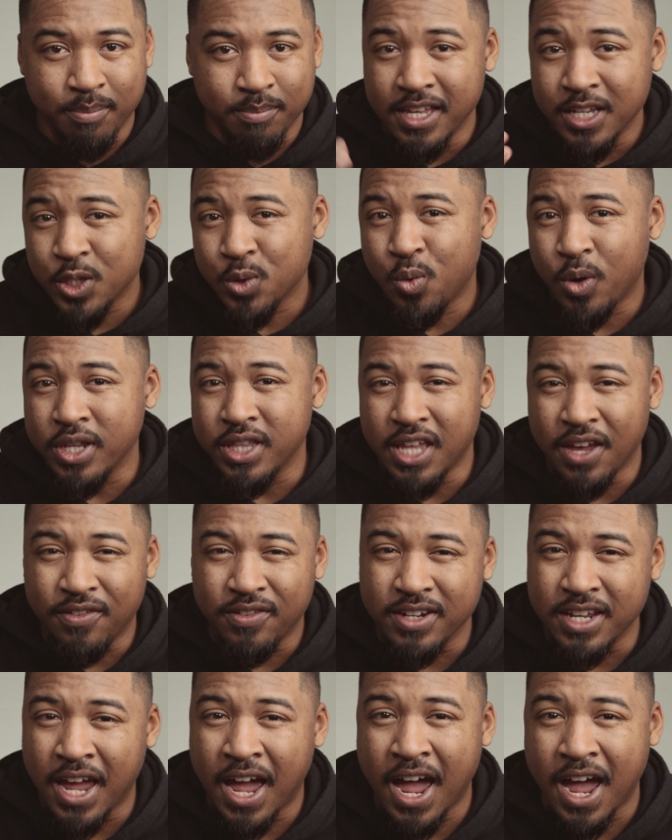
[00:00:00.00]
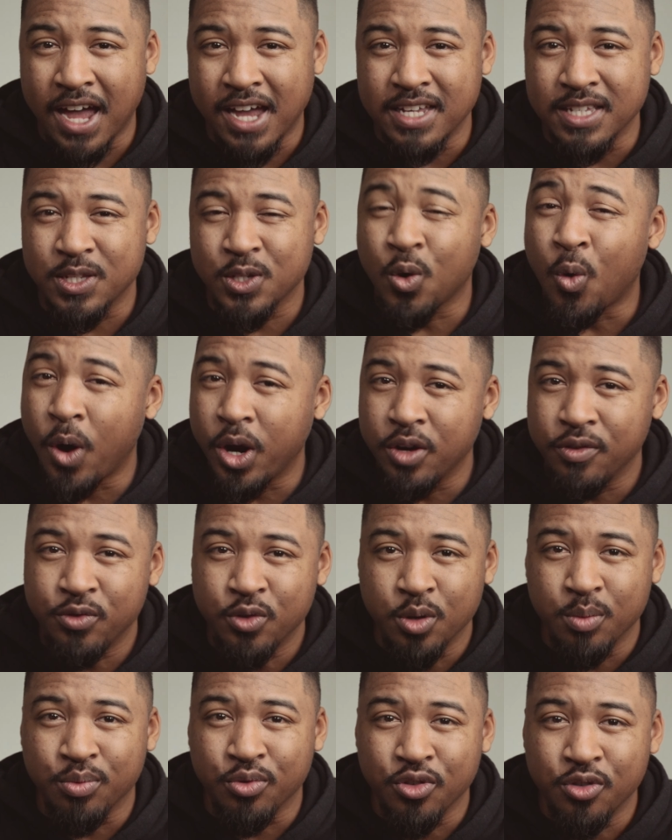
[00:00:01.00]
This one definitely has quite a
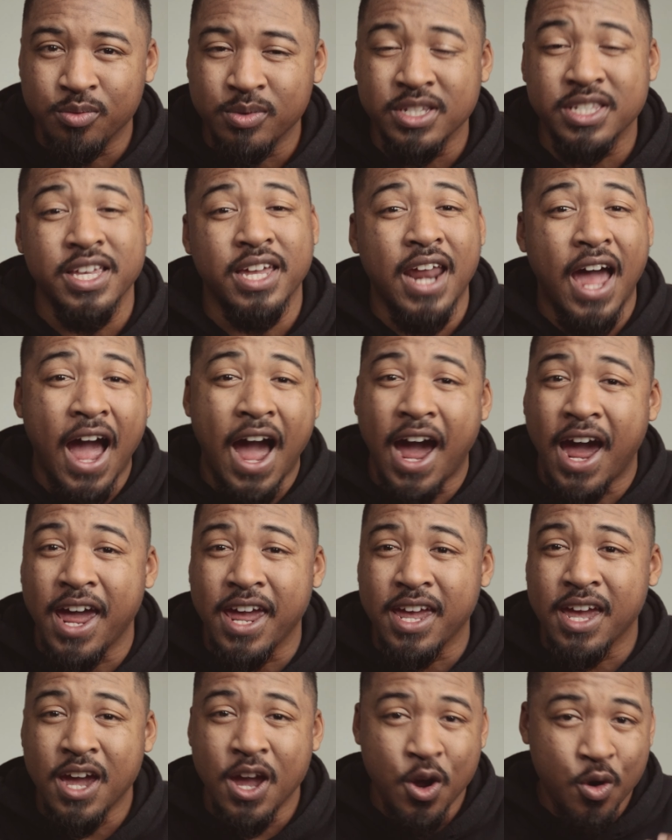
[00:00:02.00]
few improvements that I